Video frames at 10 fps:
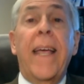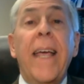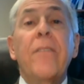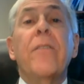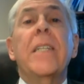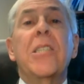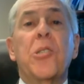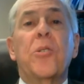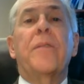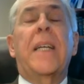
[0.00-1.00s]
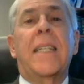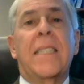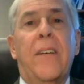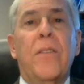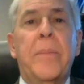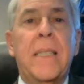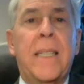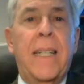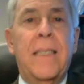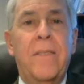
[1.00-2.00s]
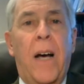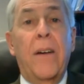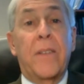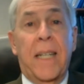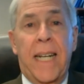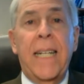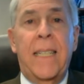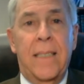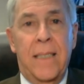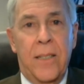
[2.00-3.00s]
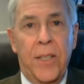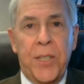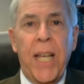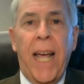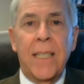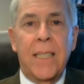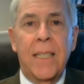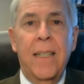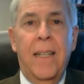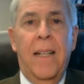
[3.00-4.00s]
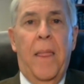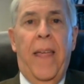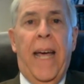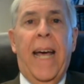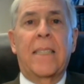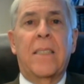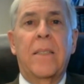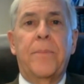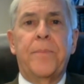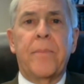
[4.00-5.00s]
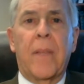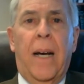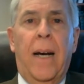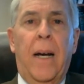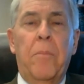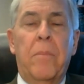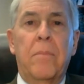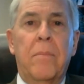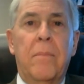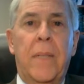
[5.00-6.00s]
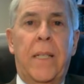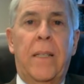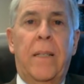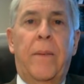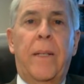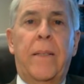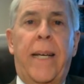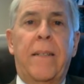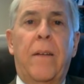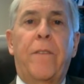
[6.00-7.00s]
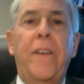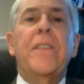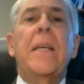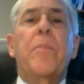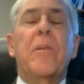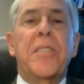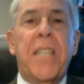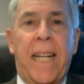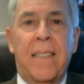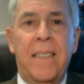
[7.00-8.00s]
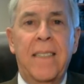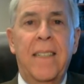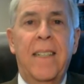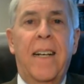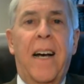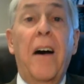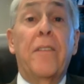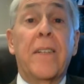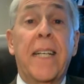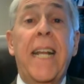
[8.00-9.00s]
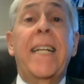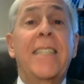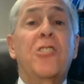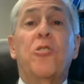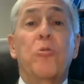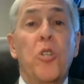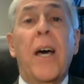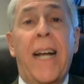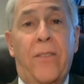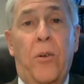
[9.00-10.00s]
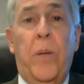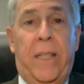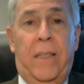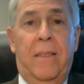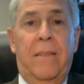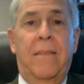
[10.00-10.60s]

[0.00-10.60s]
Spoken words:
every survey that's ever been done of Canadians says that that 50% of Canadians do not have a will.